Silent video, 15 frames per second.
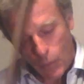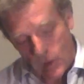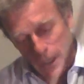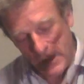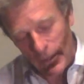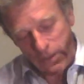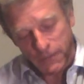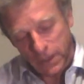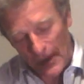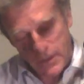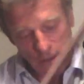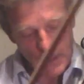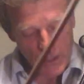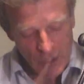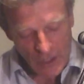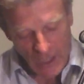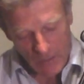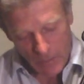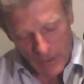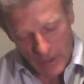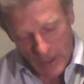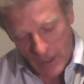Why are these fingers in this
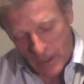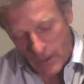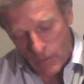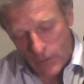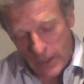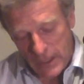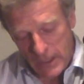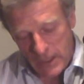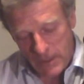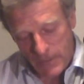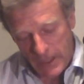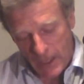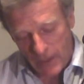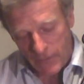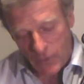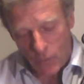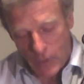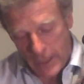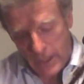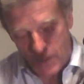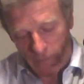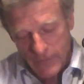shape? Well, they need to be out of the
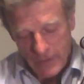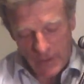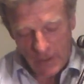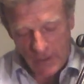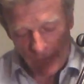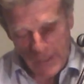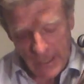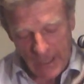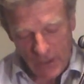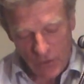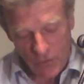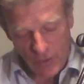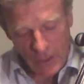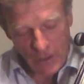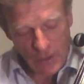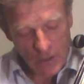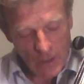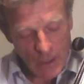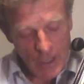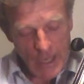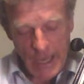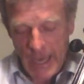way, obviously, of the A string,
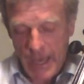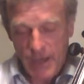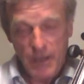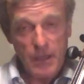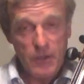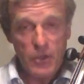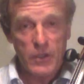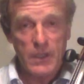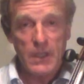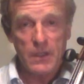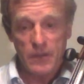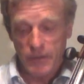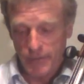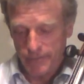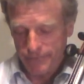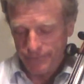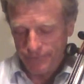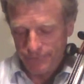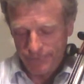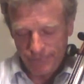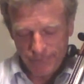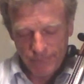and it just is.
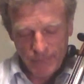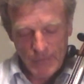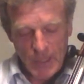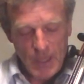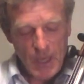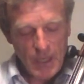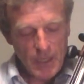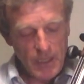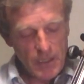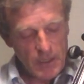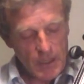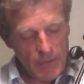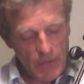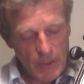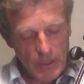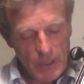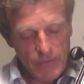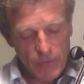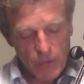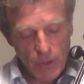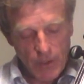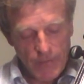And it is evidently
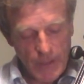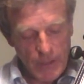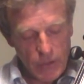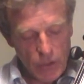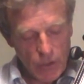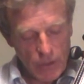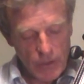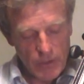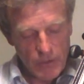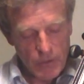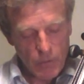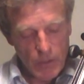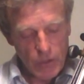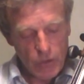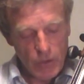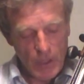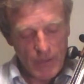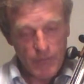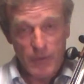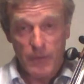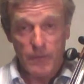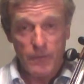for a lot of other cellists. Once you
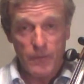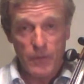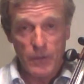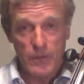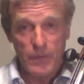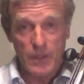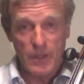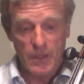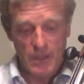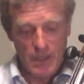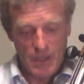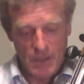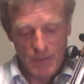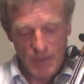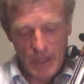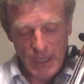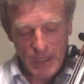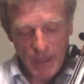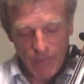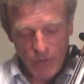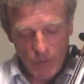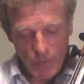have the first finger playing
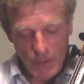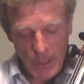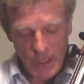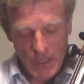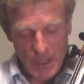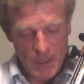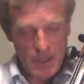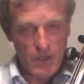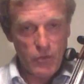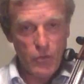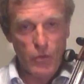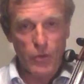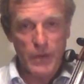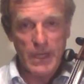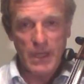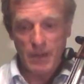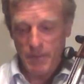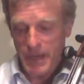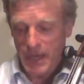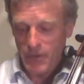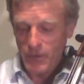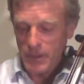comfortably and drawing
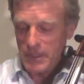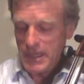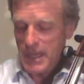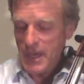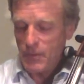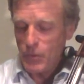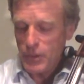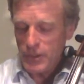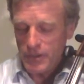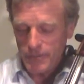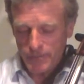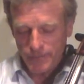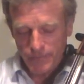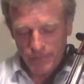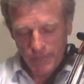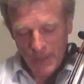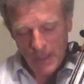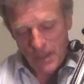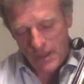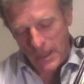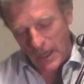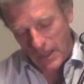backward and downward,
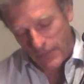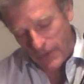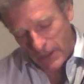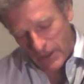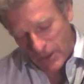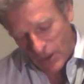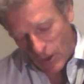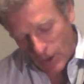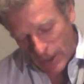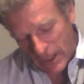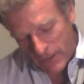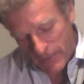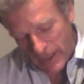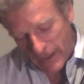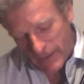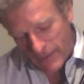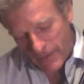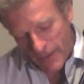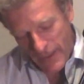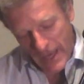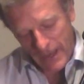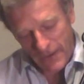the other fingers go like about
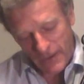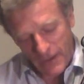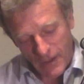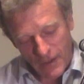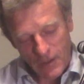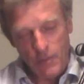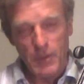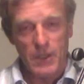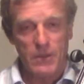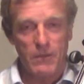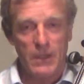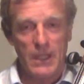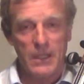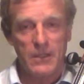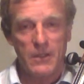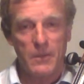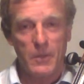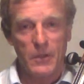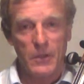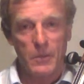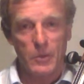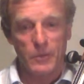that to be as relaxed as
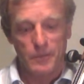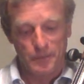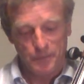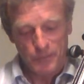possible.